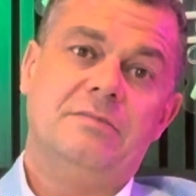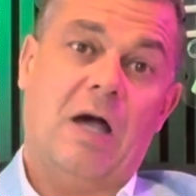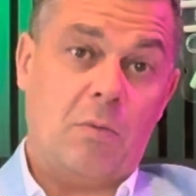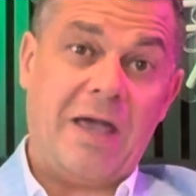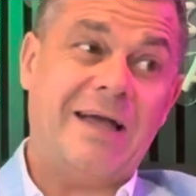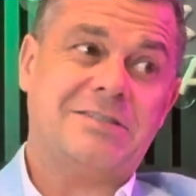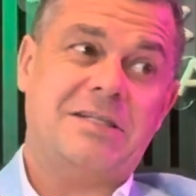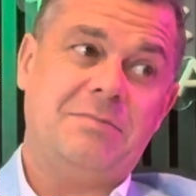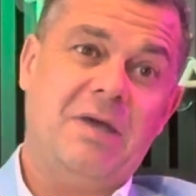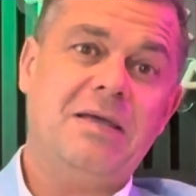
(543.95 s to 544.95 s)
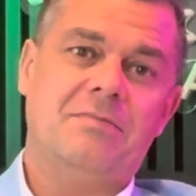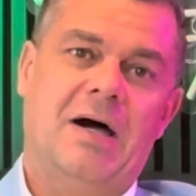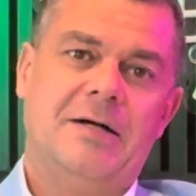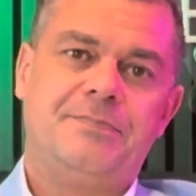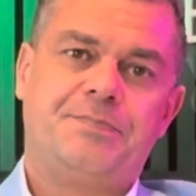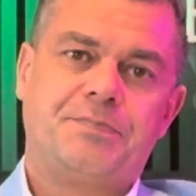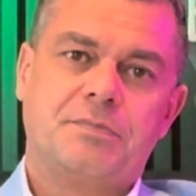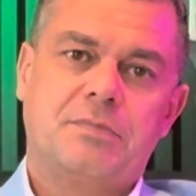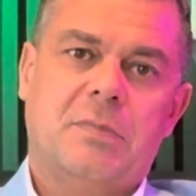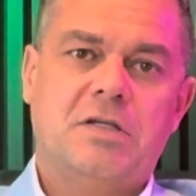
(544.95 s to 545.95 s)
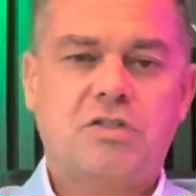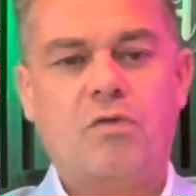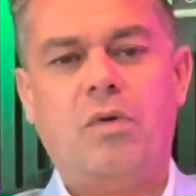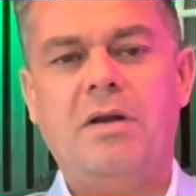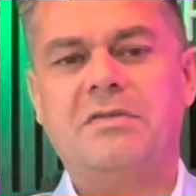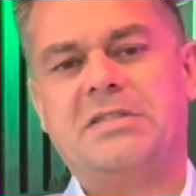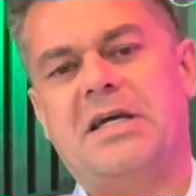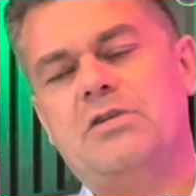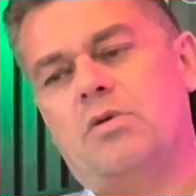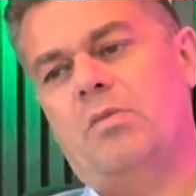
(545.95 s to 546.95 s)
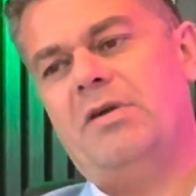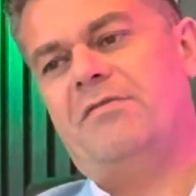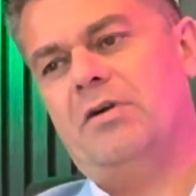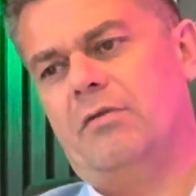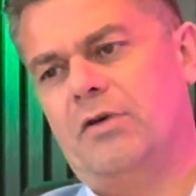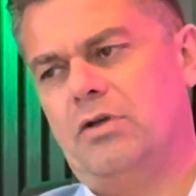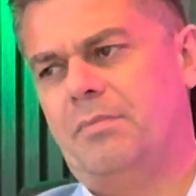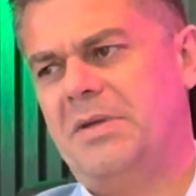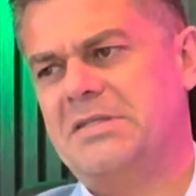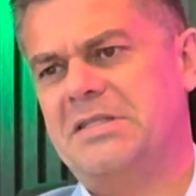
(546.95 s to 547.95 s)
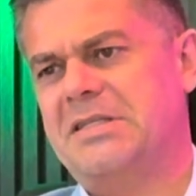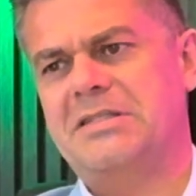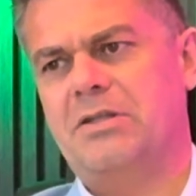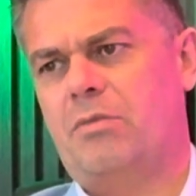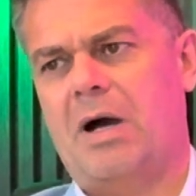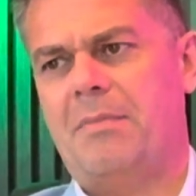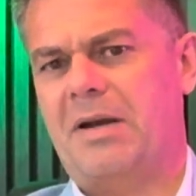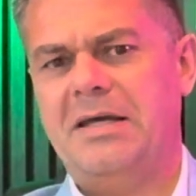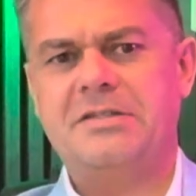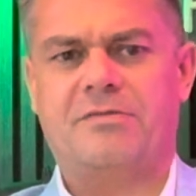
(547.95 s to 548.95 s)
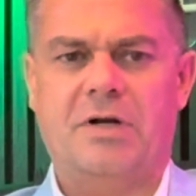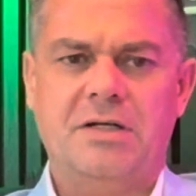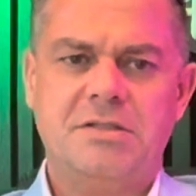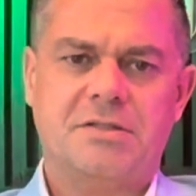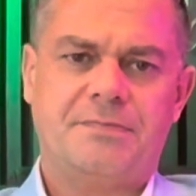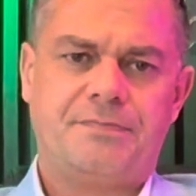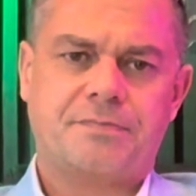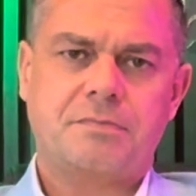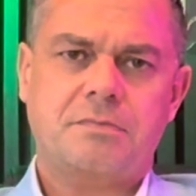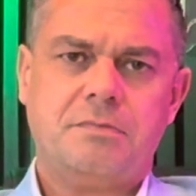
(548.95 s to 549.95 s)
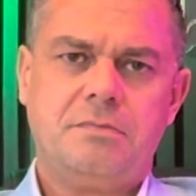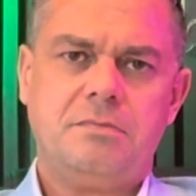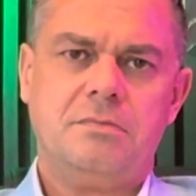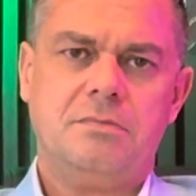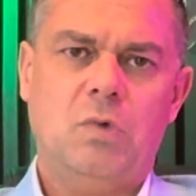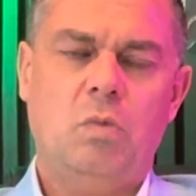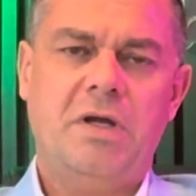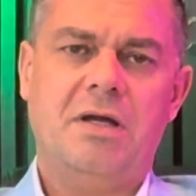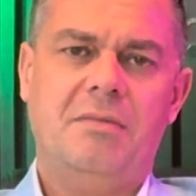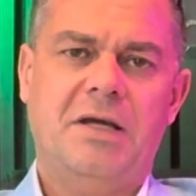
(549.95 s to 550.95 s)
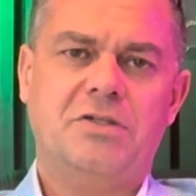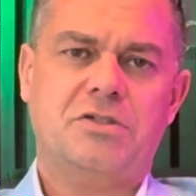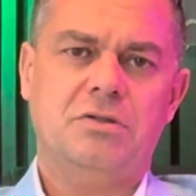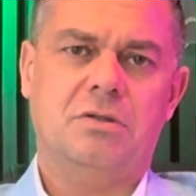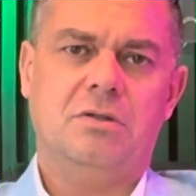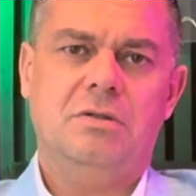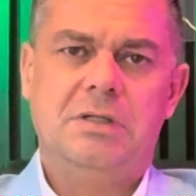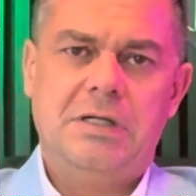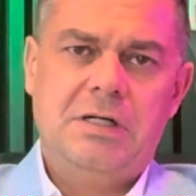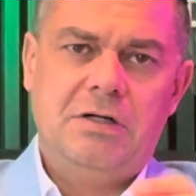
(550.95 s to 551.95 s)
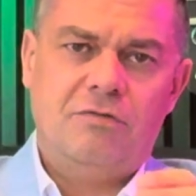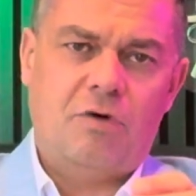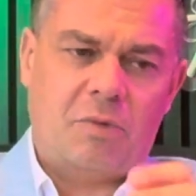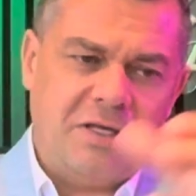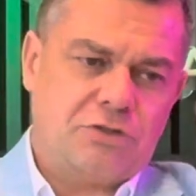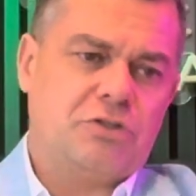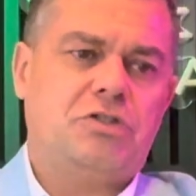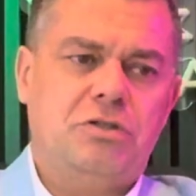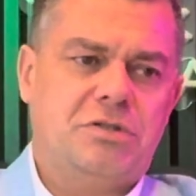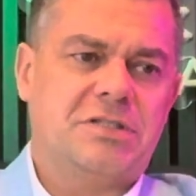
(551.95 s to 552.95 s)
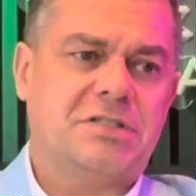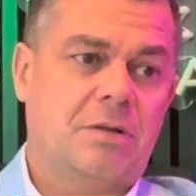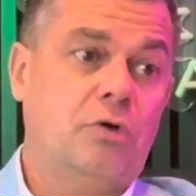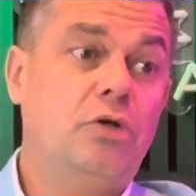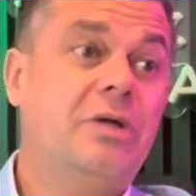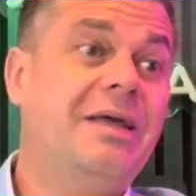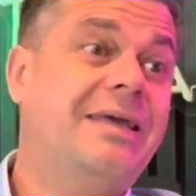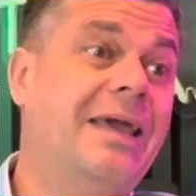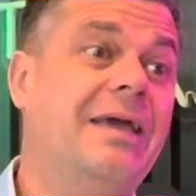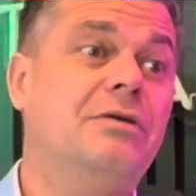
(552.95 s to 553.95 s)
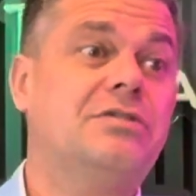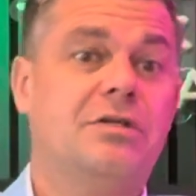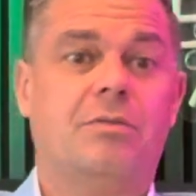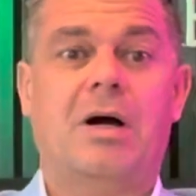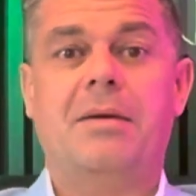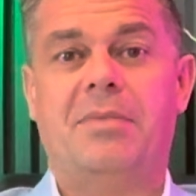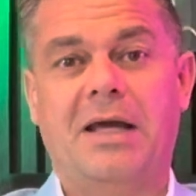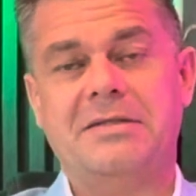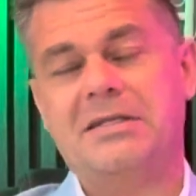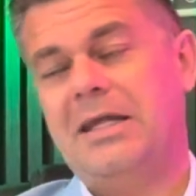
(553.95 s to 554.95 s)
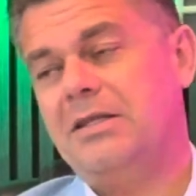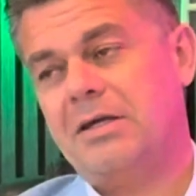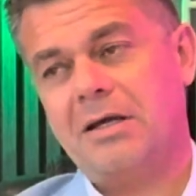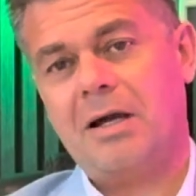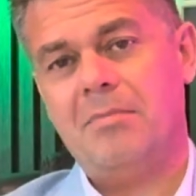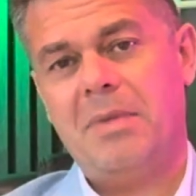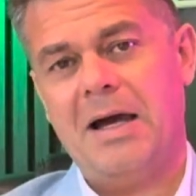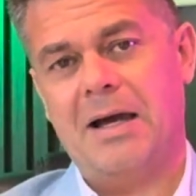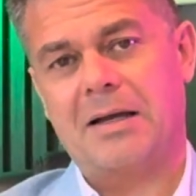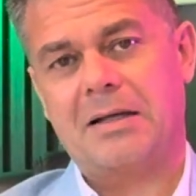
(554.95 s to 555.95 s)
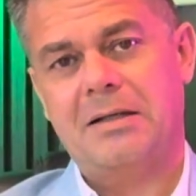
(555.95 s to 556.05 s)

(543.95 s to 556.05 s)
And we actually mean that. So if we're at the stage where we feel that your business isn't the right place for us, we're going to make sure that we introduce you to someone who can get you to the right place, and then you can come back.